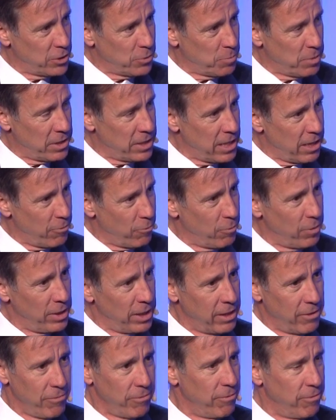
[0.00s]
but then really
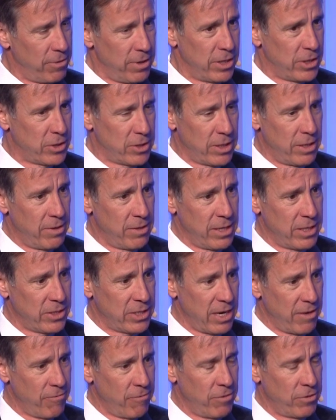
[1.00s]
through this
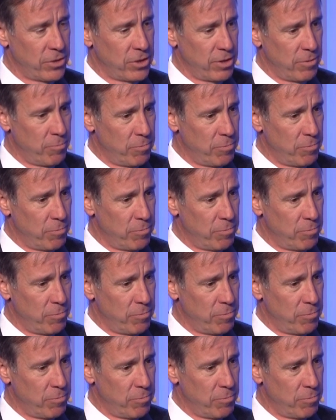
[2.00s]
effort to